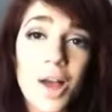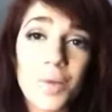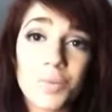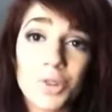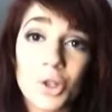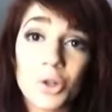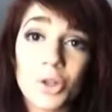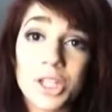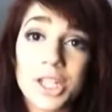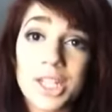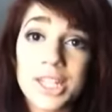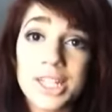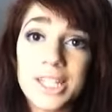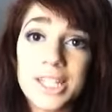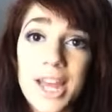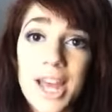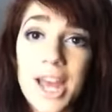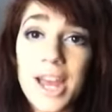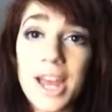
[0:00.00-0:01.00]
So
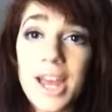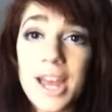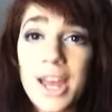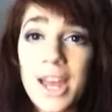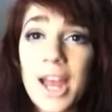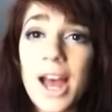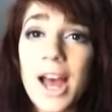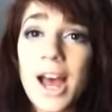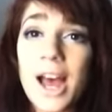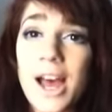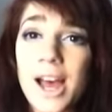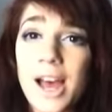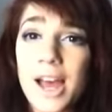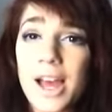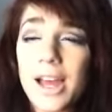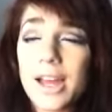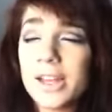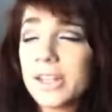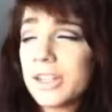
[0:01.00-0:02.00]
today
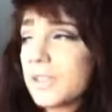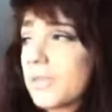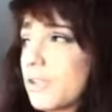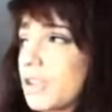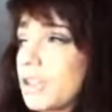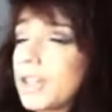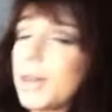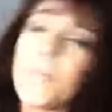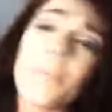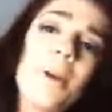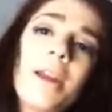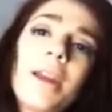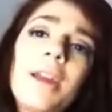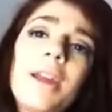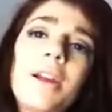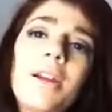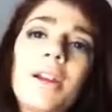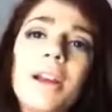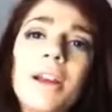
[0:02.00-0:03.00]
I switched up my
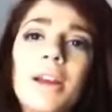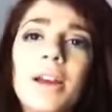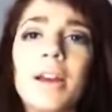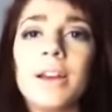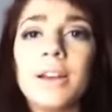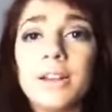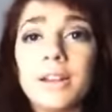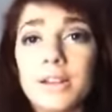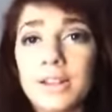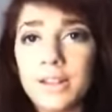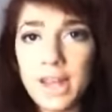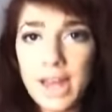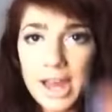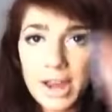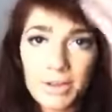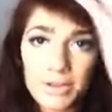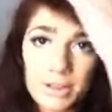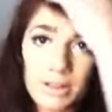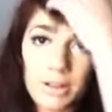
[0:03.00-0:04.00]
area in the
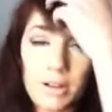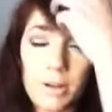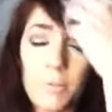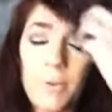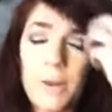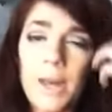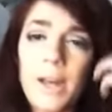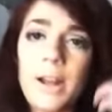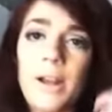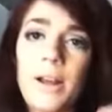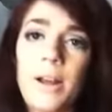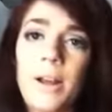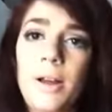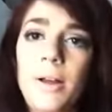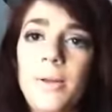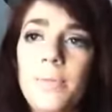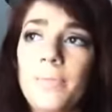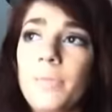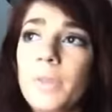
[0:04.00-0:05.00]
house a little bit
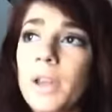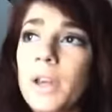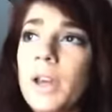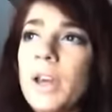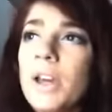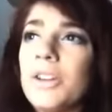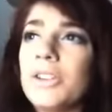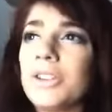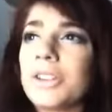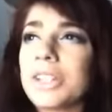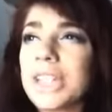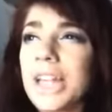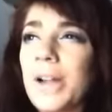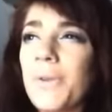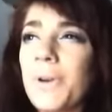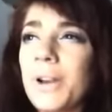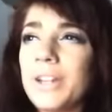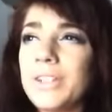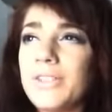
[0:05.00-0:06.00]
just because I
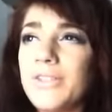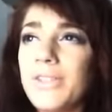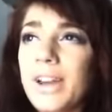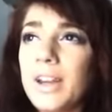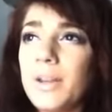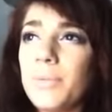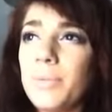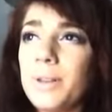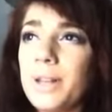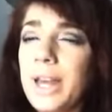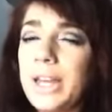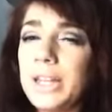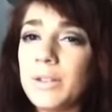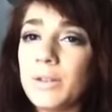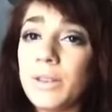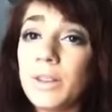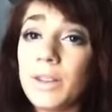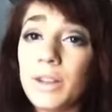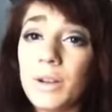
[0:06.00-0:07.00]
wanted to find a place
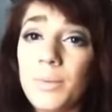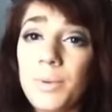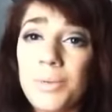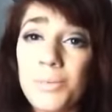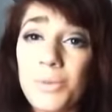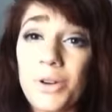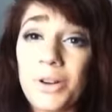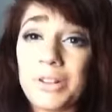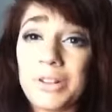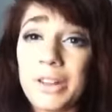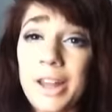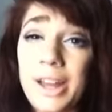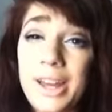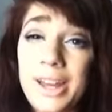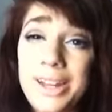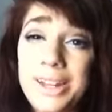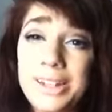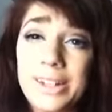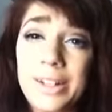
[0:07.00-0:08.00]
with a little bit more
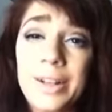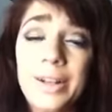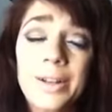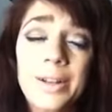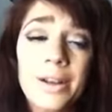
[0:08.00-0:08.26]
light